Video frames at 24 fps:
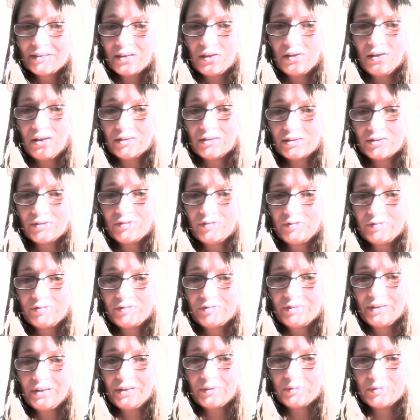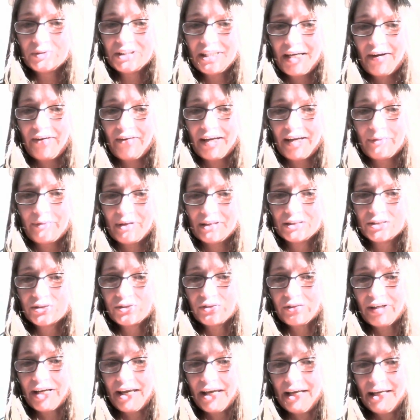lots of, sharing my
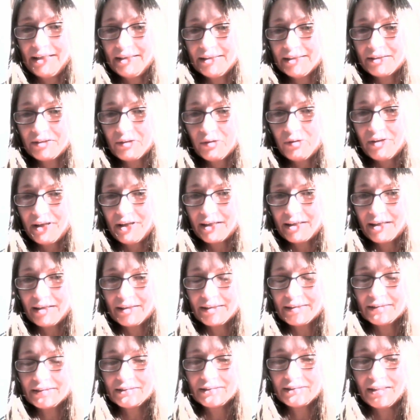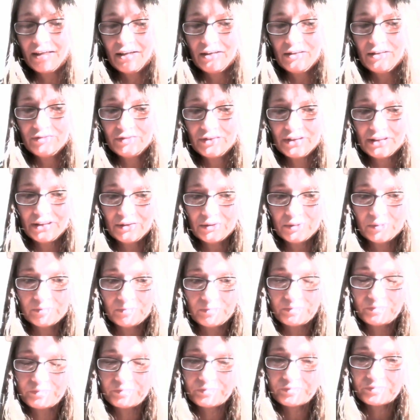screen and all that kind of stuff. So
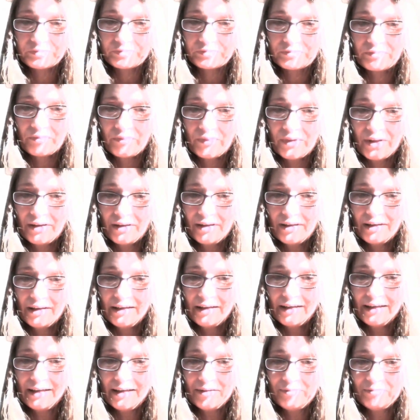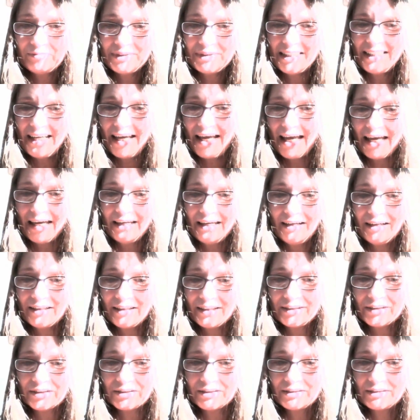today
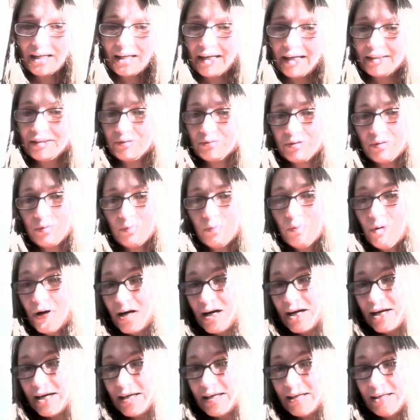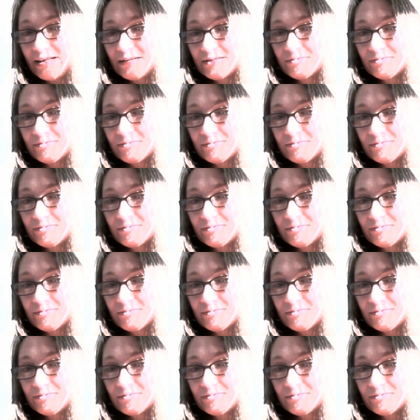I don't know why.